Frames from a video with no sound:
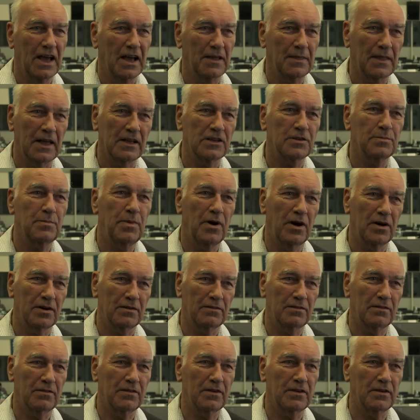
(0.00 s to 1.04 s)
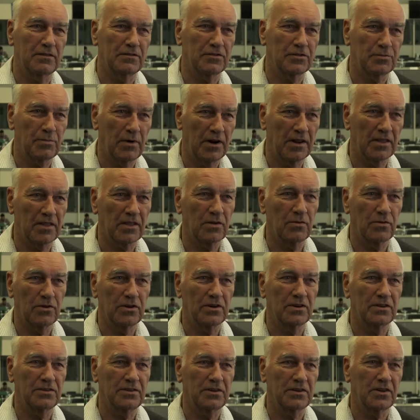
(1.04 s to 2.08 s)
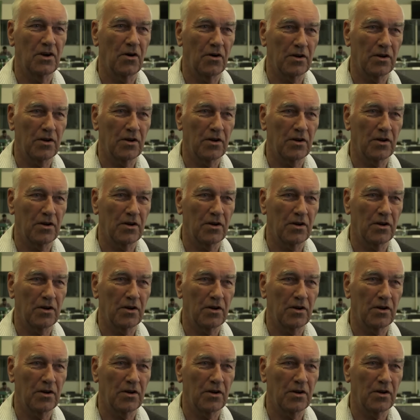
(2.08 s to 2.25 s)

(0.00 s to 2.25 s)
and that's part of spreading the word,